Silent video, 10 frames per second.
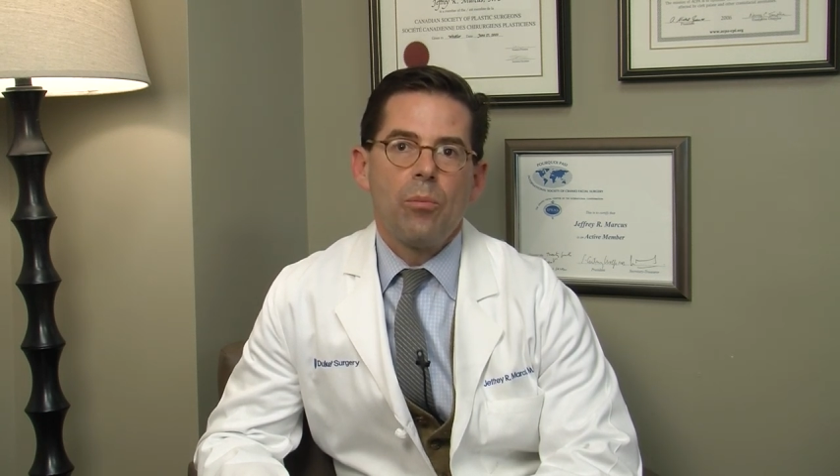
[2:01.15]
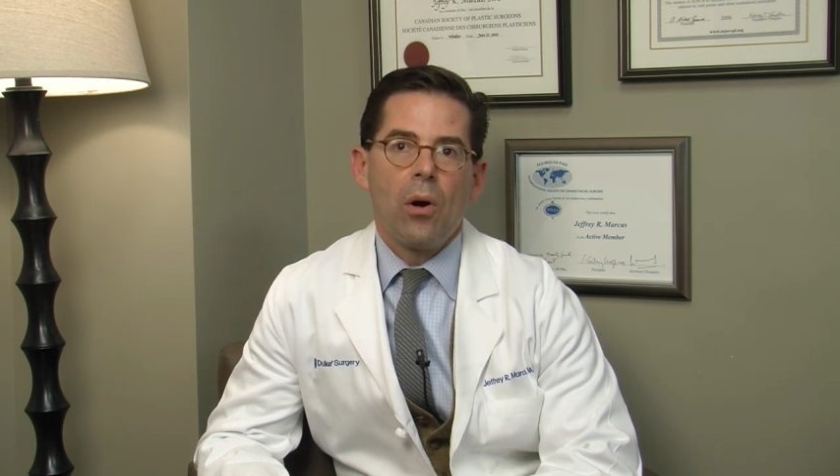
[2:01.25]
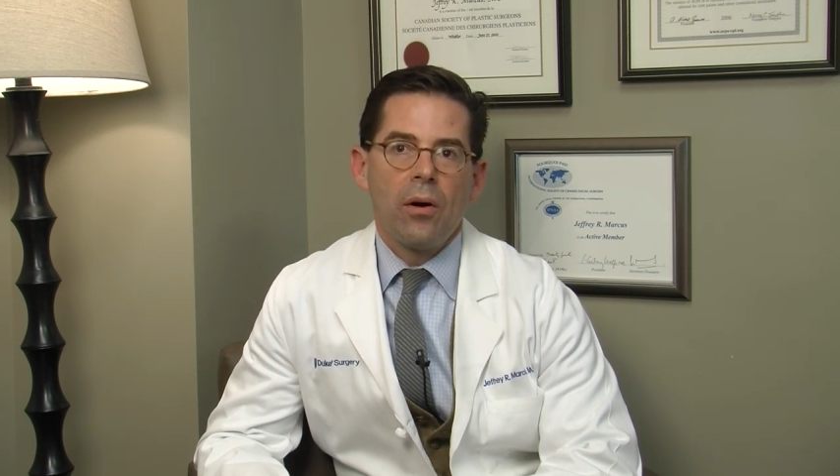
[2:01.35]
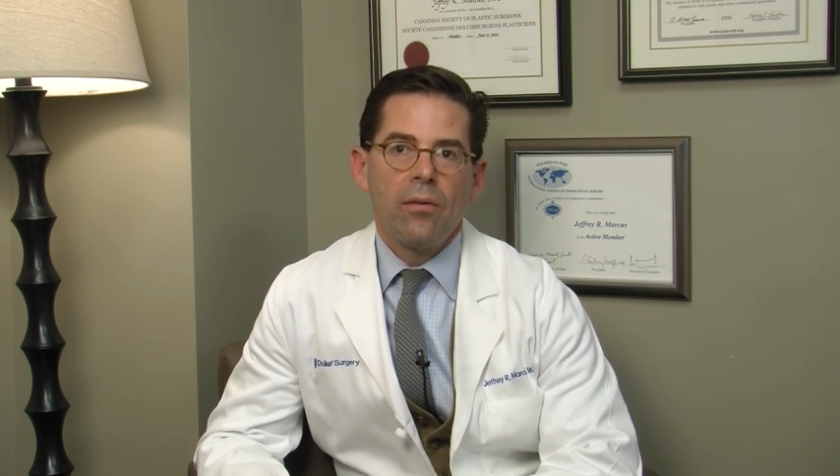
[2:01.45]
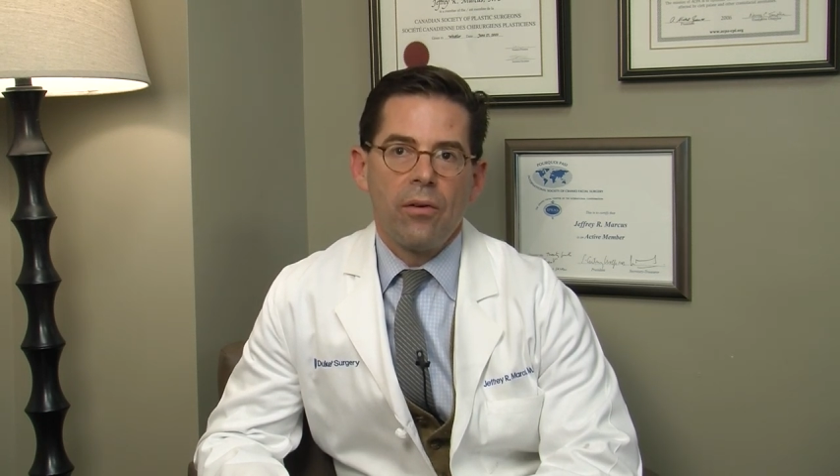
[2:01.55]
are
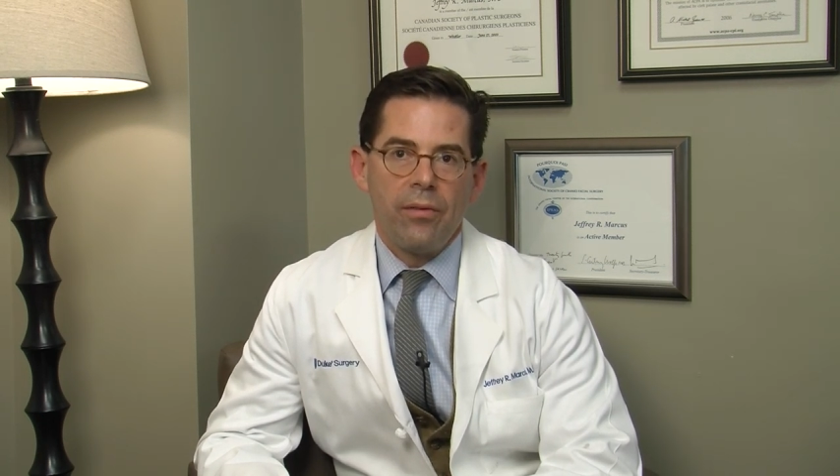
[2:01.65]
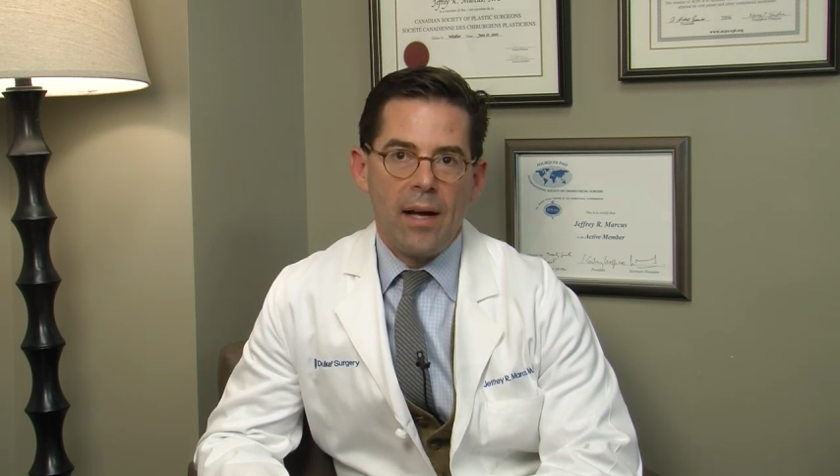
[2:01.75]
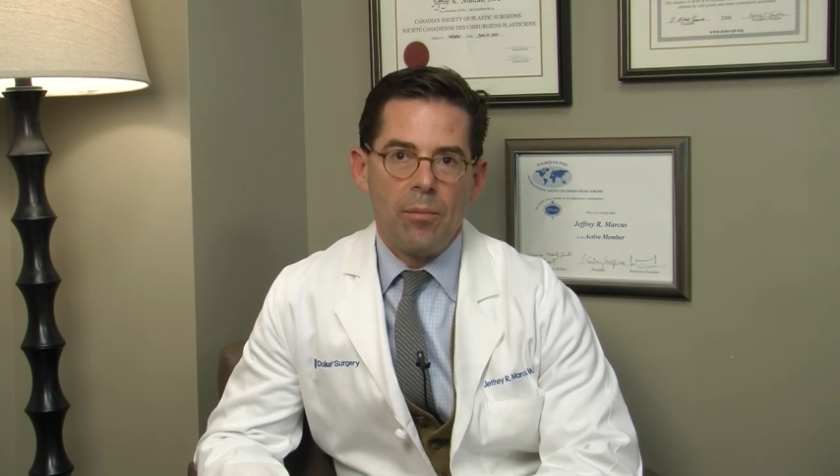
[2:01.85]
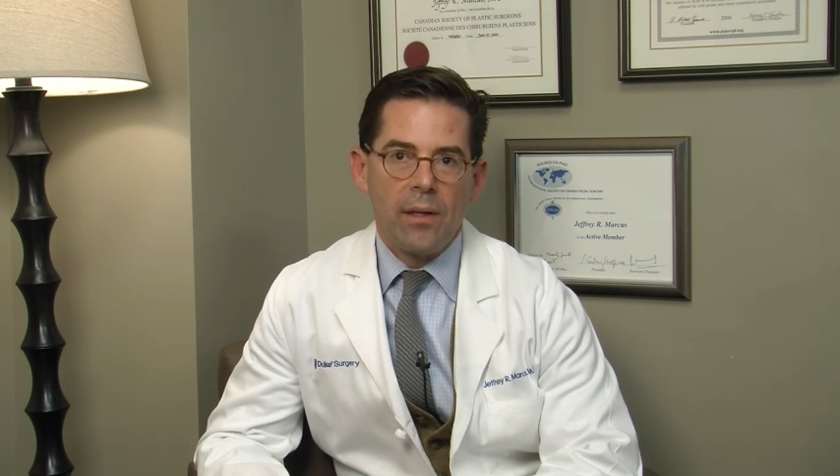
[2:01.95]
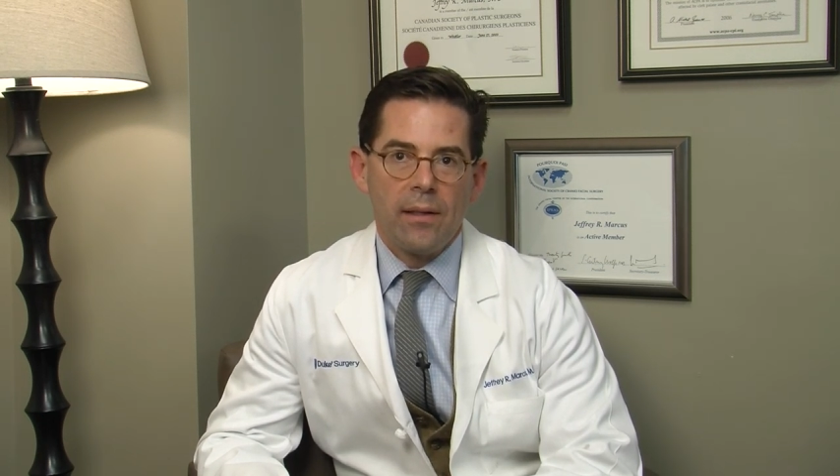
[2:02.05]
part of our
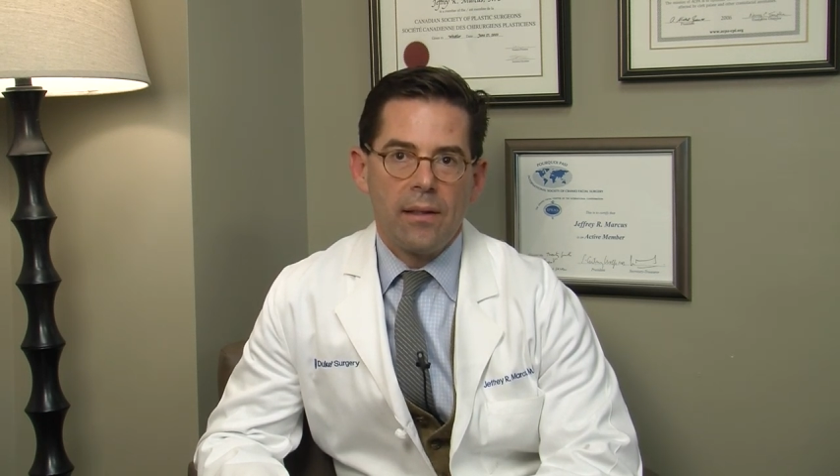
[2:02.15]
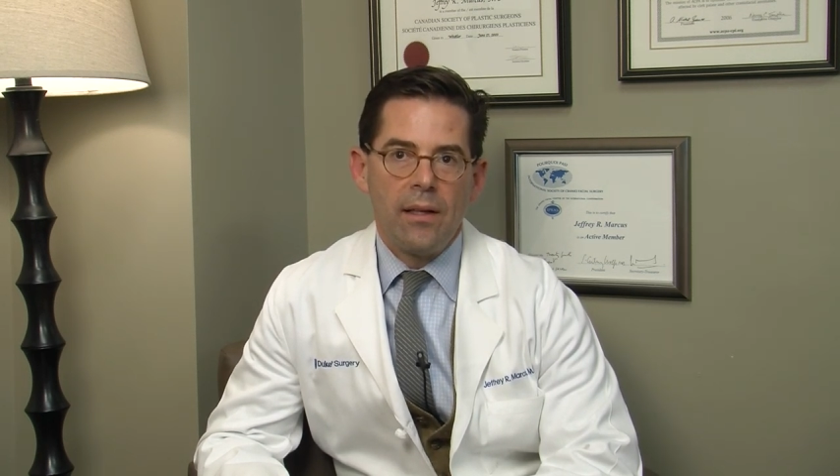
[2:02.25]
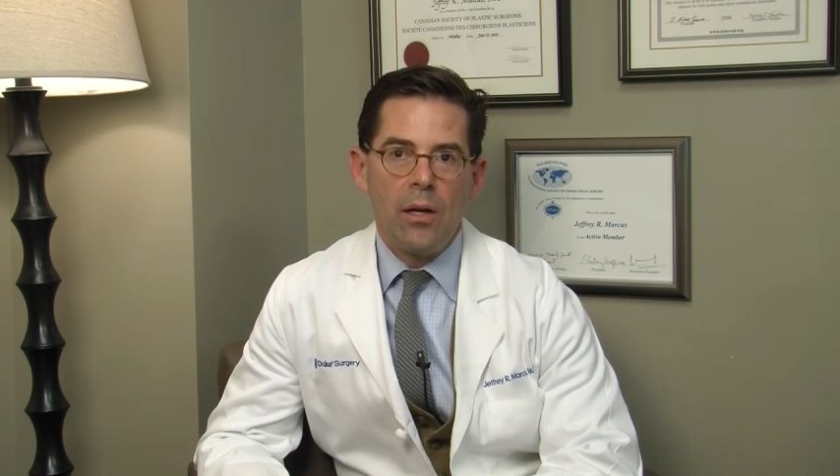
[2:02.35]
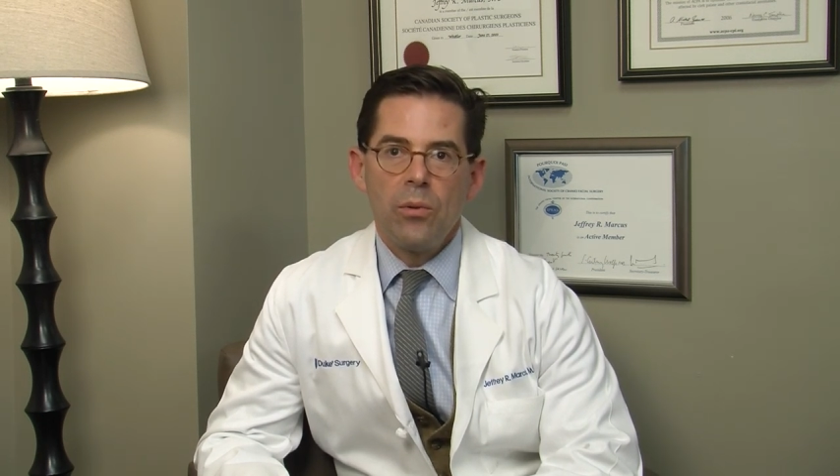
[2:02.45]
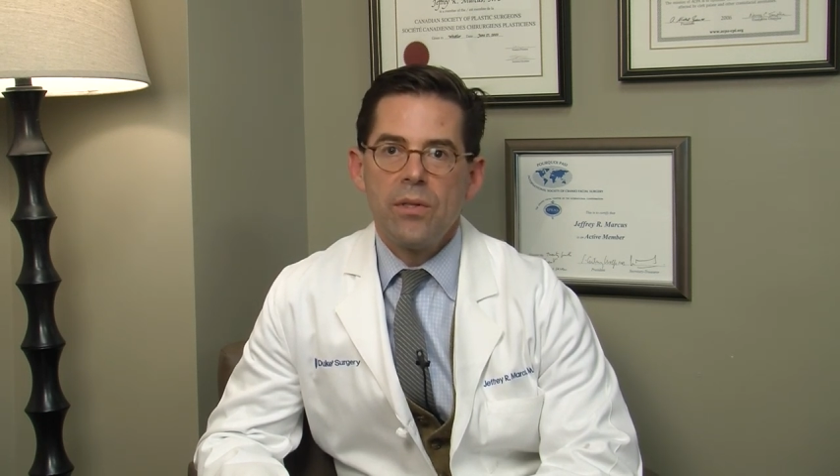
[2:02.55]
family, and they